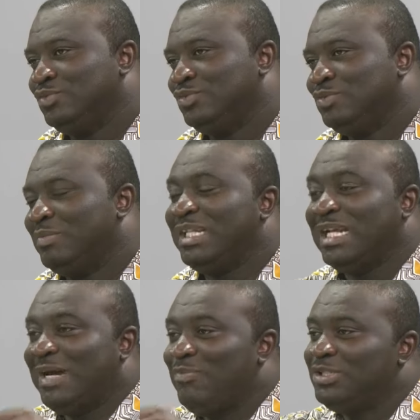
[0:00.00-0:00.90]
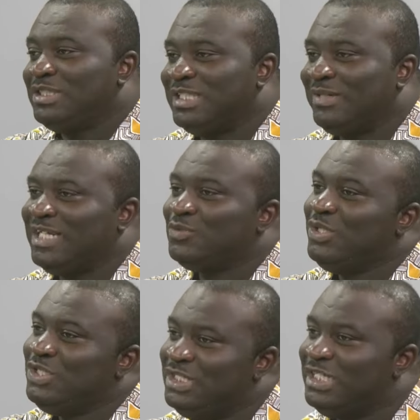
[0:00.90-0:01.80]
But at that point in time, that's when
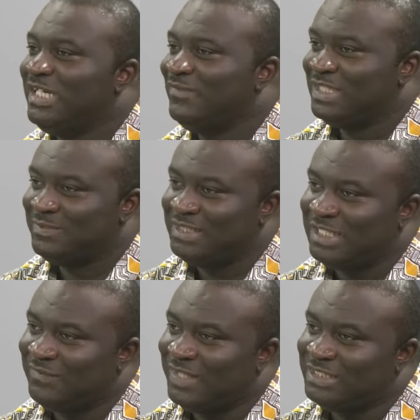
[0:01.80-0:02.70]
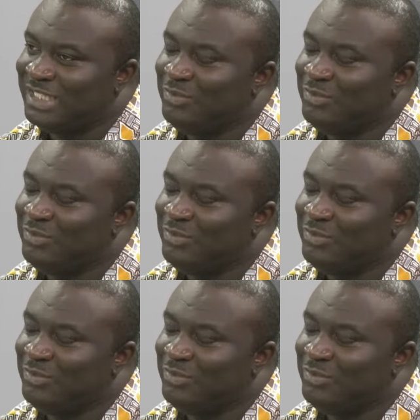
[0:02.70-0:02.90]
you need an investment advisor,